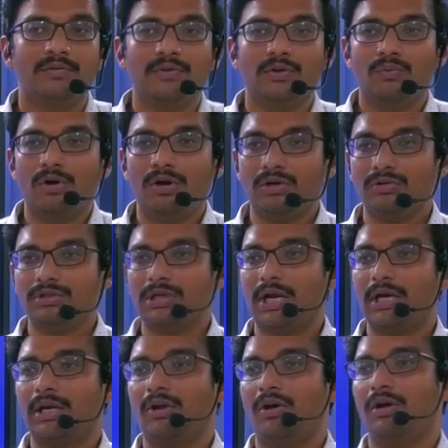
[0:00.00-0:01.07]
If you want to
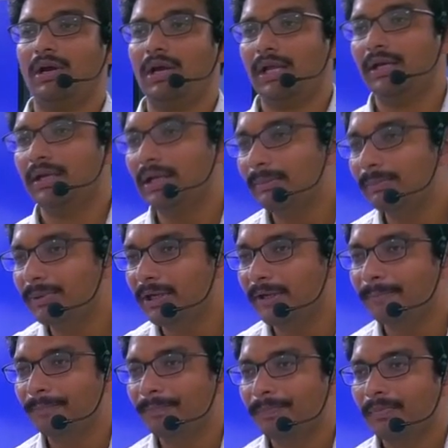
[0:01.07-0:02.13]
start an online company,